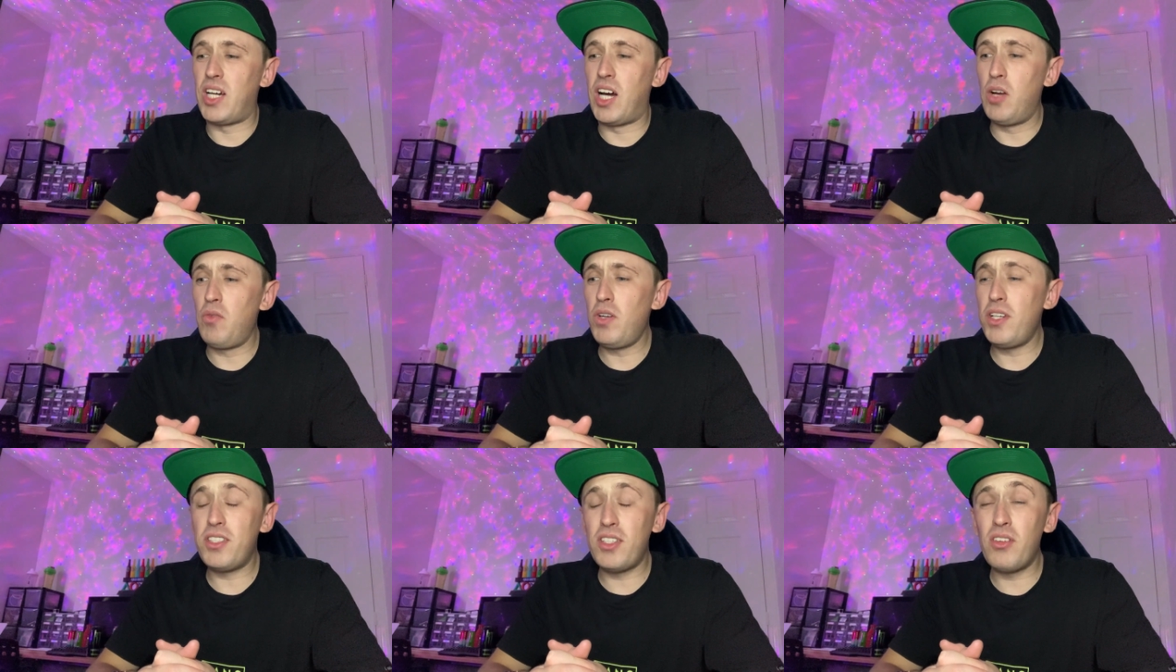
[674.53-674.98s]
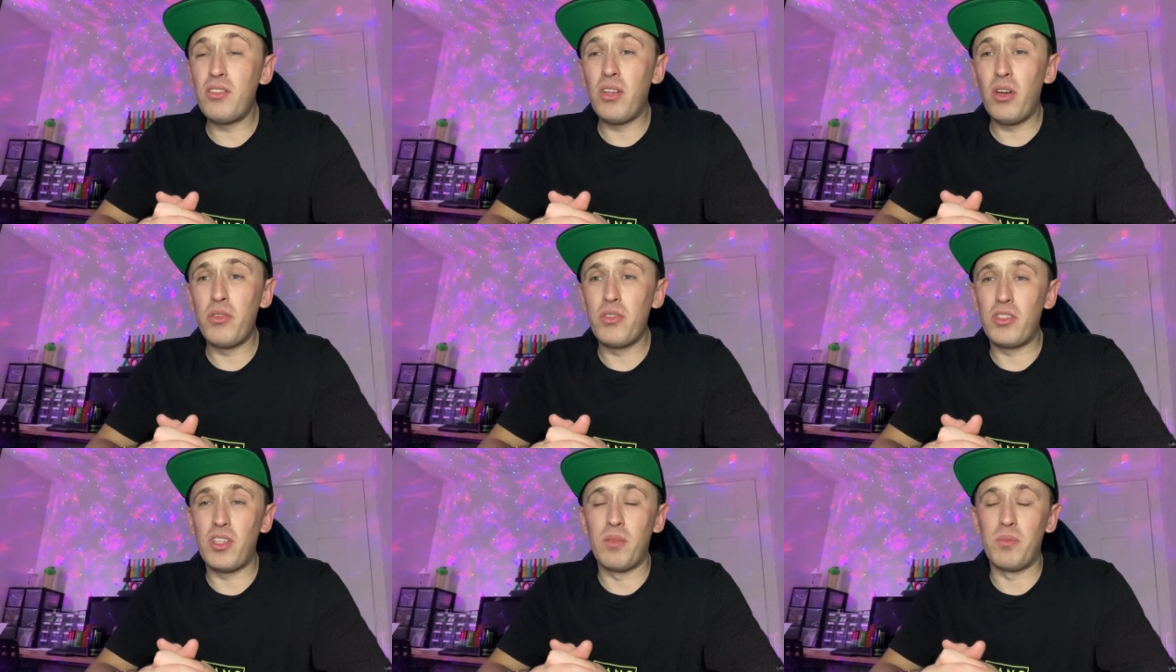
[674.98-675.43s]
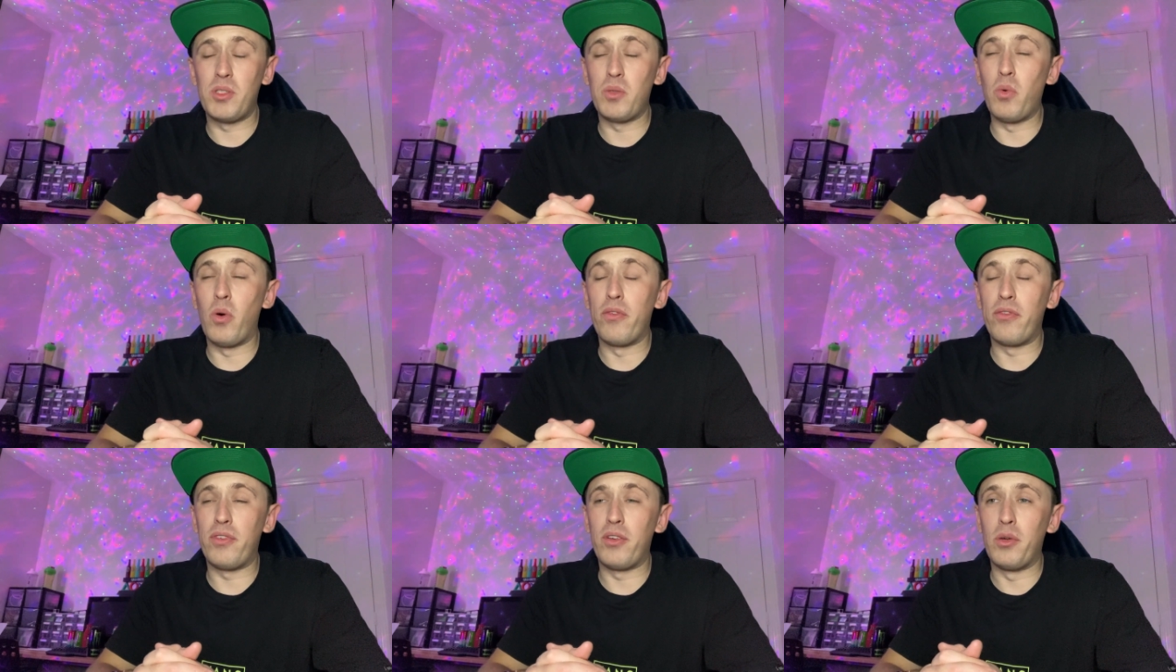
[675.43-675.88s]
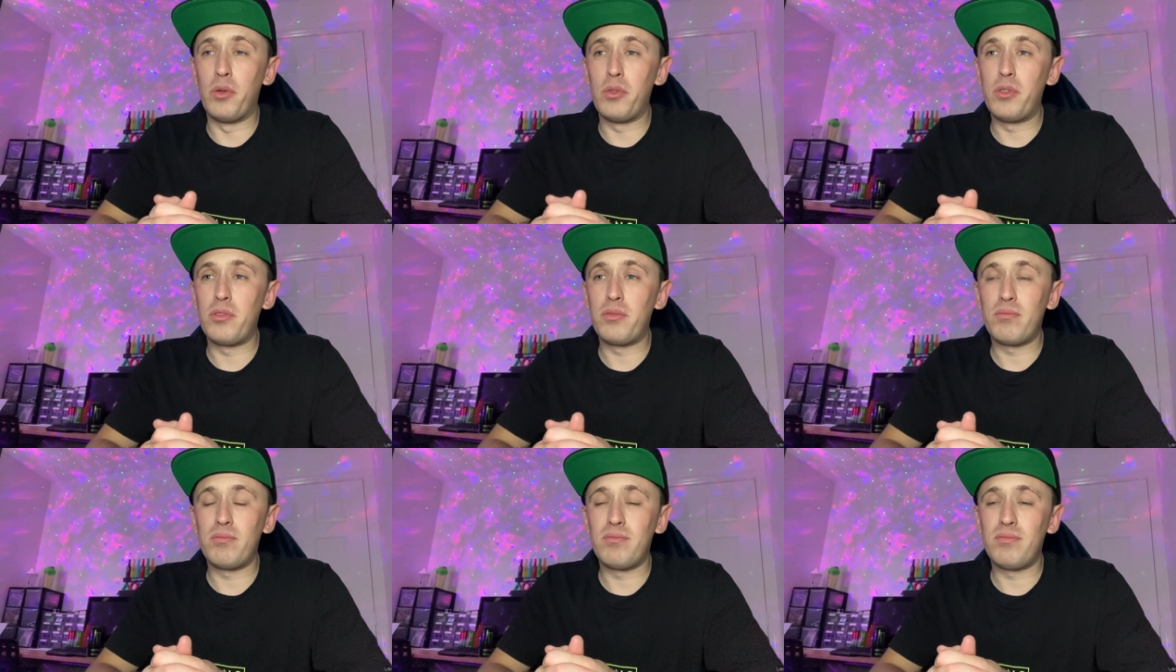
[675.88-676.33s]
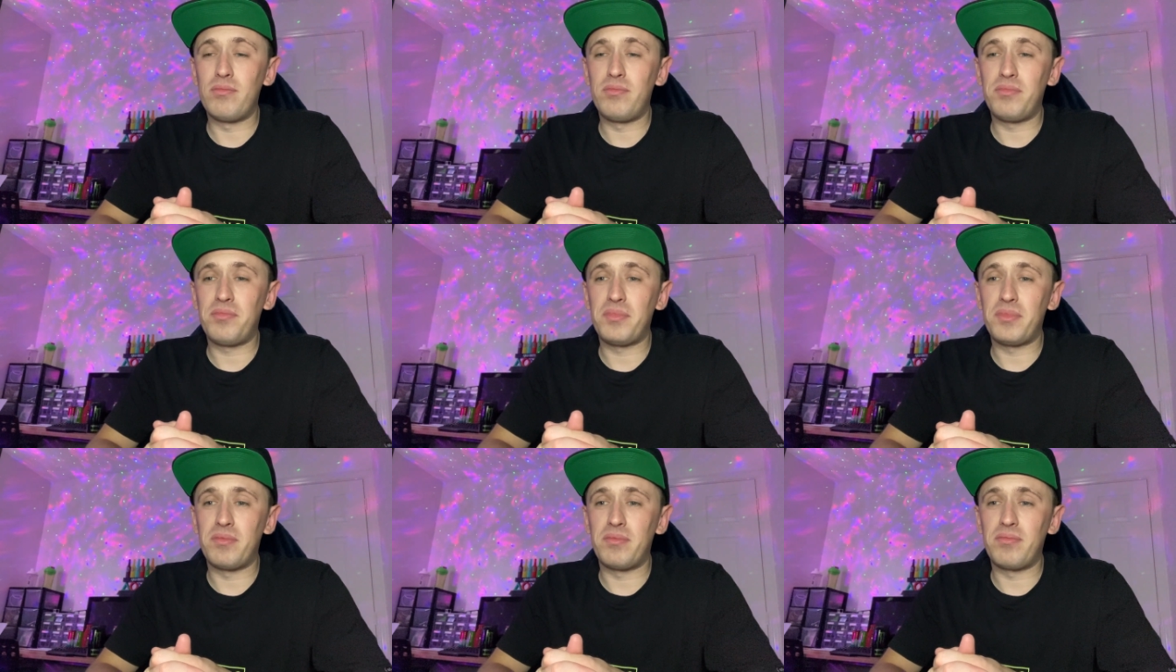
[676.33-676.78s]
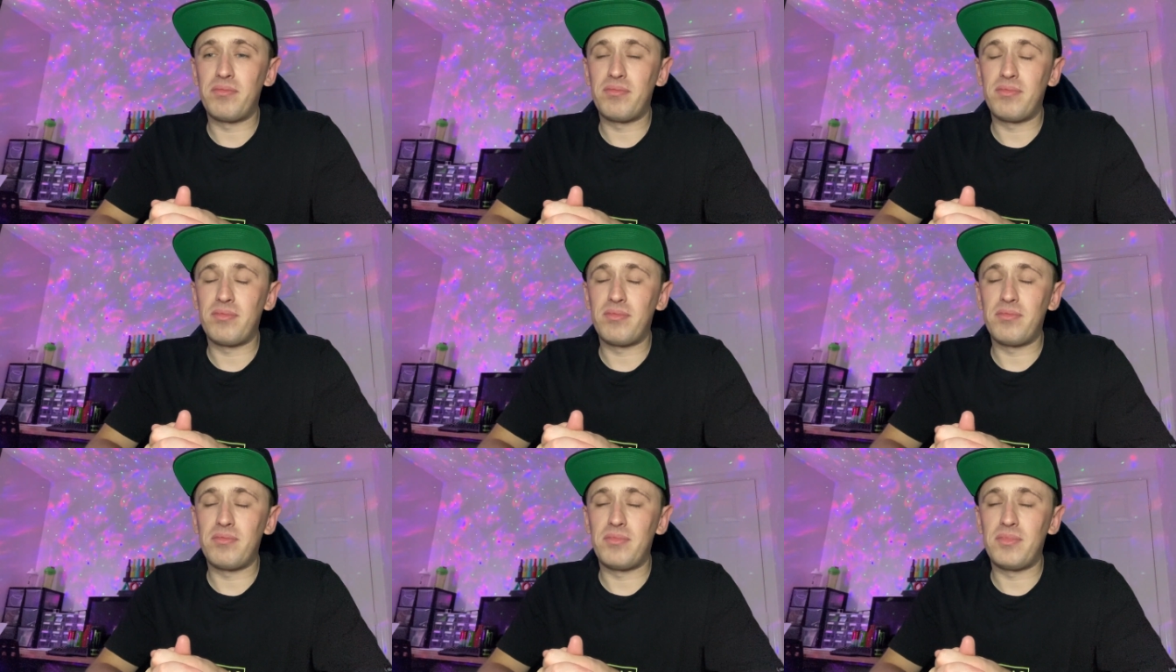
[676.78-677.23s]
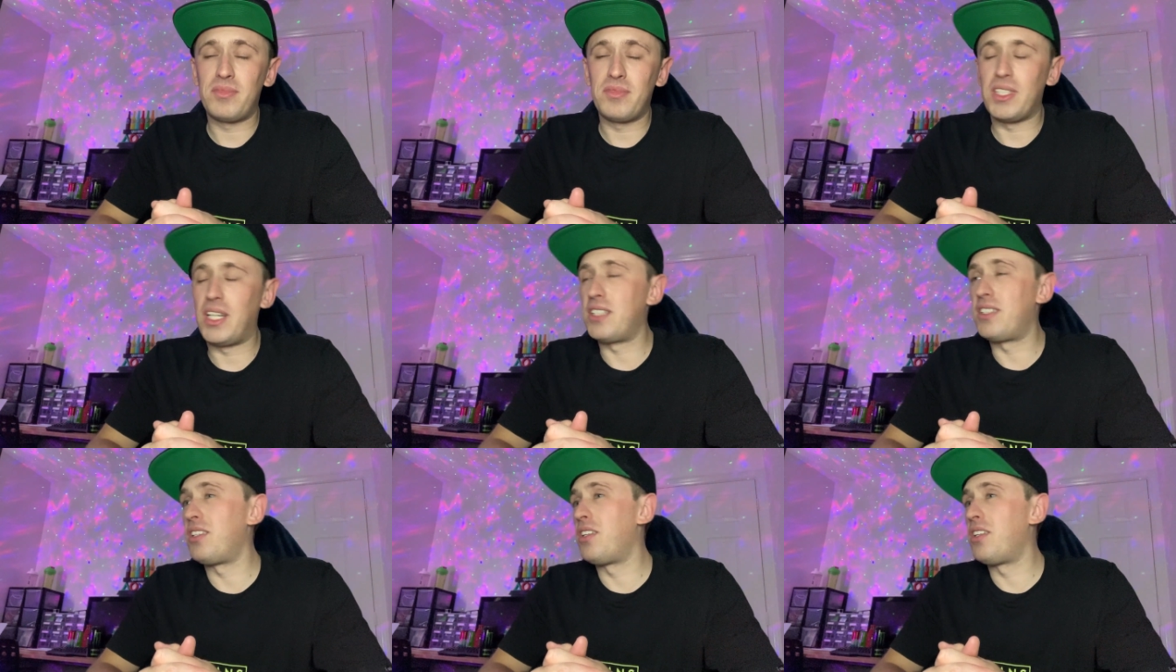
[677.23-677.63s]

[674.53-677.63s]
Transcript: I really don't know in terms of what field. I